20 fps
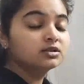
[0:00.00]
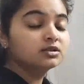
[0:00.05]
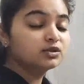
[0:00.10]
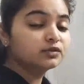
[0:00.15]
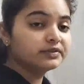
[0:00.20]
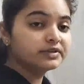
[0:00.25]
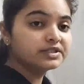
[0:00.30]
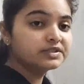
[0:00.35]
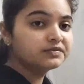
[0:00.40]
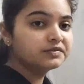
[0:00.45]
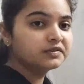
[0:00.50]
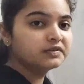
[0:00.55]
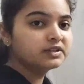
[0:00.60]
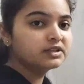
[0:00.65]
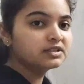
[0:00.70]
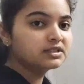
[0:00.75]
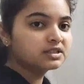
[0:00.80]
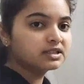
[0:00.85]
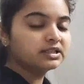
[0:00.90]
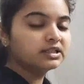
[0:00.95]
So first we
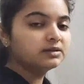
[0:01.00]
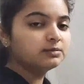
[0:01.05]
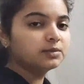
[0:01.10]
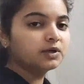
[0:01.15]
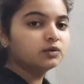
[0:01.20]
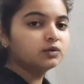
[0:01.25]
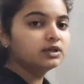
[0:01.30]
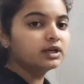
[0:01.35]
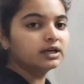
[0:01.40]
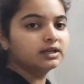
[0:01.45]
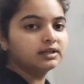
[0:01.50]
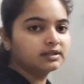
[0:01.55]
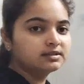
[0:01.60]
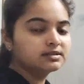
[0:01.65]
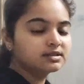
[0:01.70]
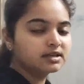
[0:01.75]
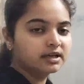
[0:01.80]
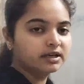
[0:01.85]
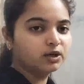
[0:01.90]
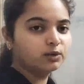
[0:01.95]
will study about
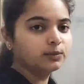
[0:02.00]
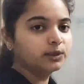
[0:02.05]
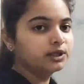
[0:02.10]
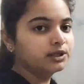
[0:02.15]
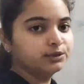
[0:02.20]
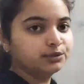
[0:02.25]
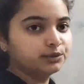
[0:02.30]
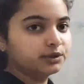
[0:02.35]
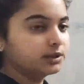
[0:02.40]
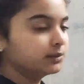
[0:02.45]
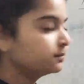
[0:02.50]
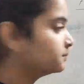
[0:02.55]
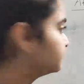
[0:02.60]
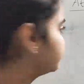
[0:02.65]
Dalton's atomic theory.